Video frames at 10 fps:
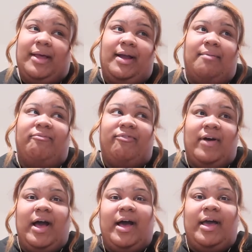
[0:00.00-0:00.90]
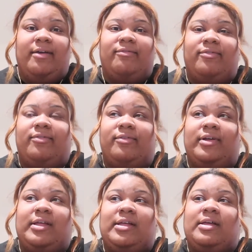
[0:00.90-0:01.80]
Like I'm five,
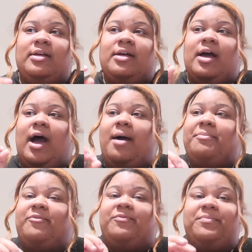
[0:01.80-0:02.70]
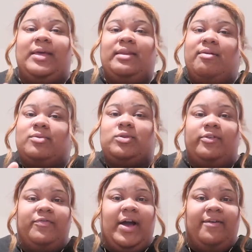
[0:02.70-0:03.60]
I'm anywhere
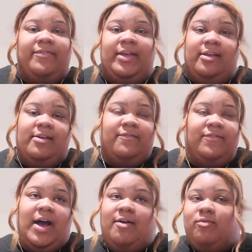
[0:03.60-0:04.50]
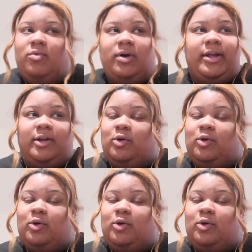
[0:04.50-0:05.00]
between five feet and five one.